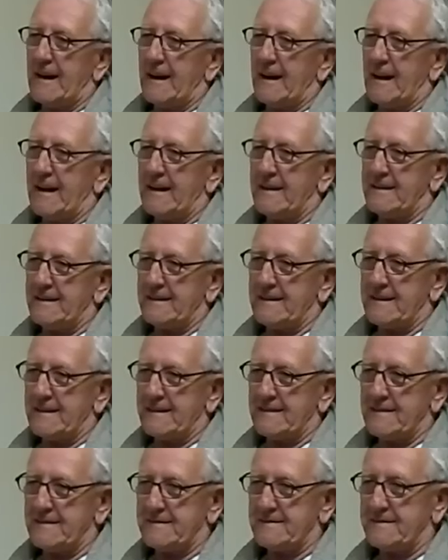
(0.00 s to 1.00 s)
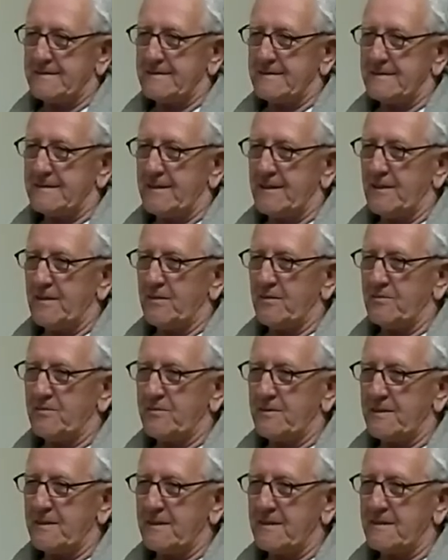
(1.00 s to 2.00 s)
and, uh, you know,
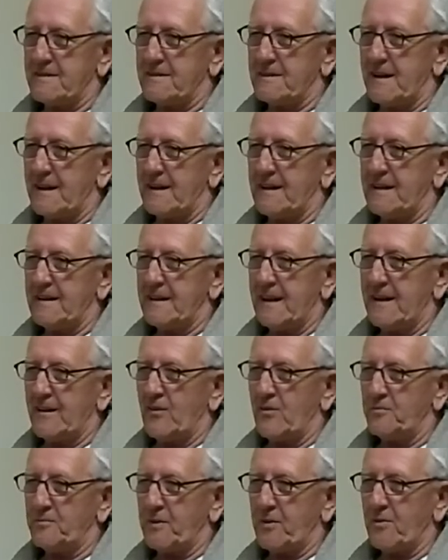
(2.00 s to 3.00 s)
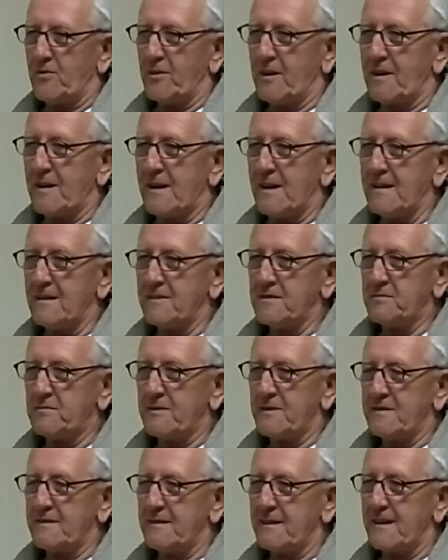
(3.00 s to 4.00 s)
uh, I had hoped to go to college,
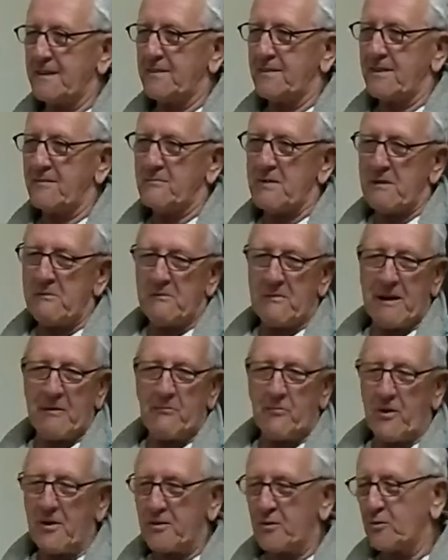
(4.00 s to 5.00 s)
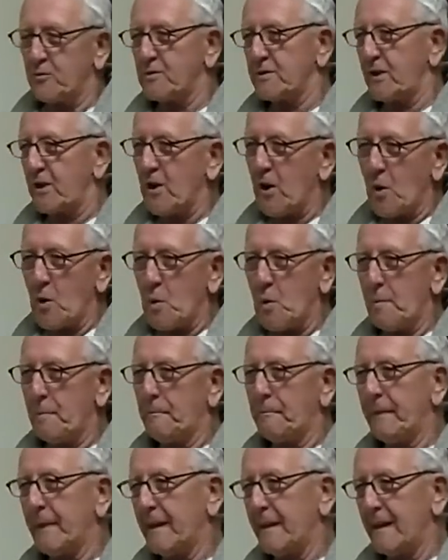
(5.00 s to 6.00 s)
but I thought maybe my brother would go.
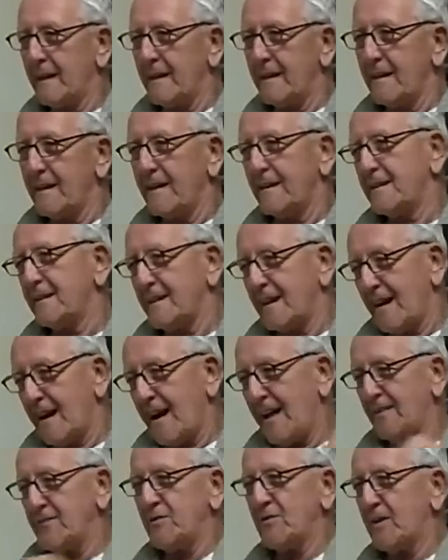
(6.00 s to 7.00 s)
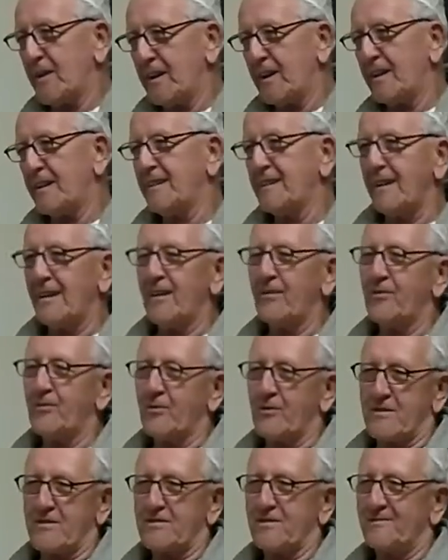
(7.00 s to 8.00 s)
I'll join the Air
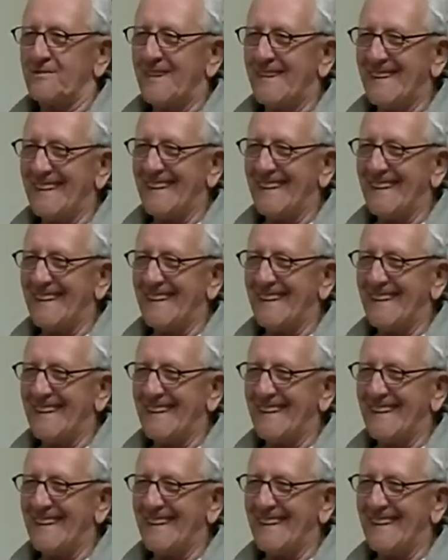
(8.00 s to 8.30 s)
Force.